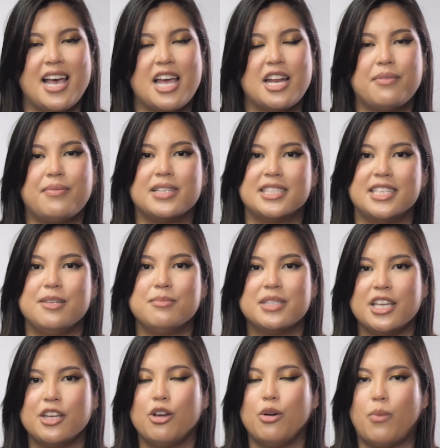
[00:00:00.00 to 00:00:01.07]
And if it
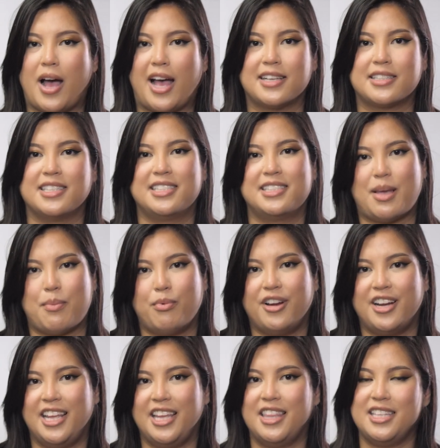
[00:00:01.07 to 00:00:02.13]
seems like your wax is
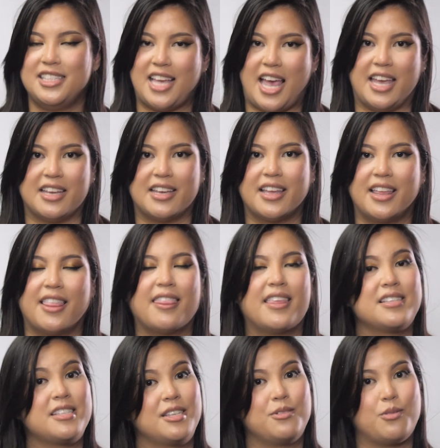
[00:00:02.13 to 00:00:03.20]
separating in the tank,
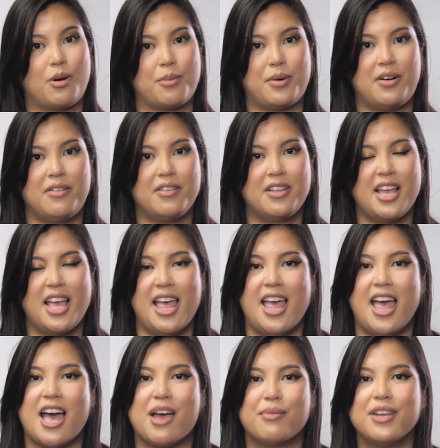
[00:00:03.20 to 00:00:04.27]
this is normal.
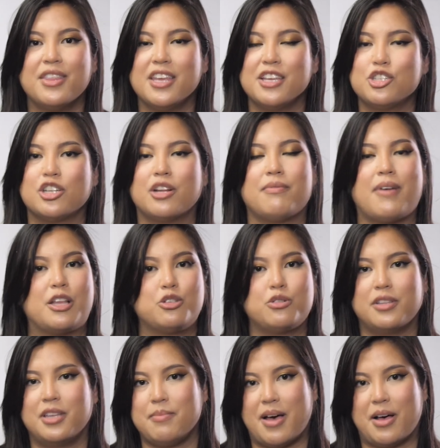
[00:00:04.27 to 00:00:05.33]
Everything should
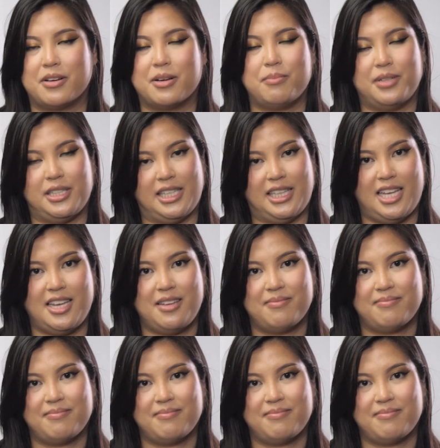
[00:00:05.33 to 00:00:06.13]
eventually melt completely.